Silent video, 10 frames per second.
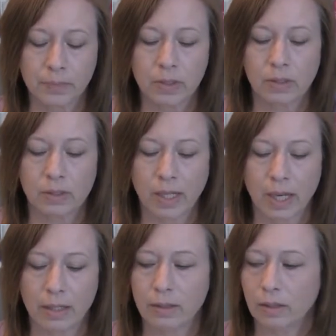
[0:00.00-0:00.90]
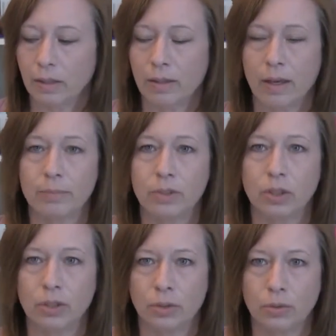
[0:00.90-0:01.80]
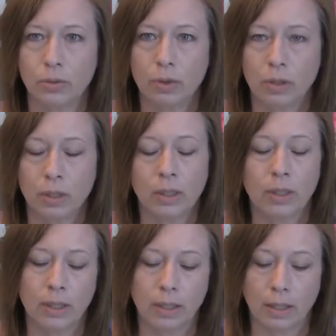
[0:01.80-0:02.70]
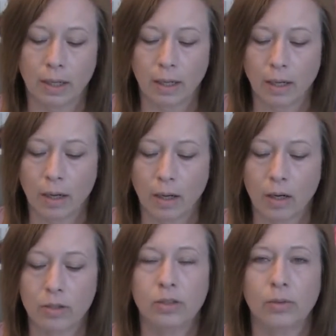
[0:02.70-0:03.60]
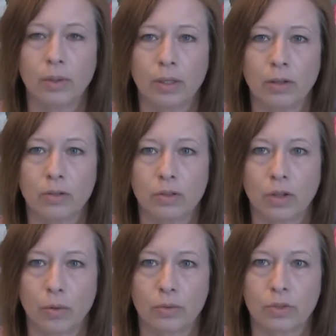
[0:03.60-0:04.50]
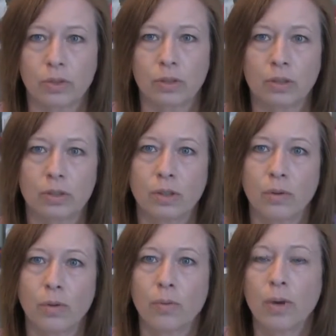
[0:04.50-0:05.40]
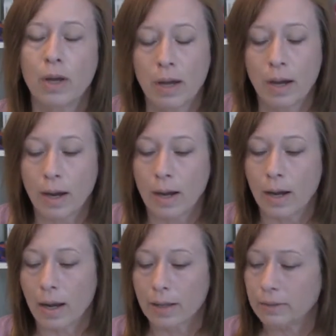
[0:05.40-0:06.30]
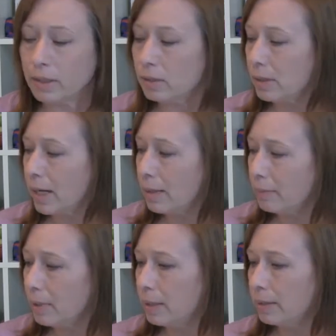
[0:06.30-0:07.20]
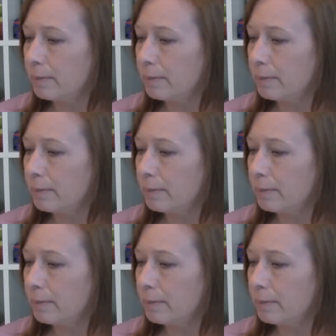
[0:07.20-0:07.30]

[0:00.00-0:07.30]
to send them to also in those notes. So at this time,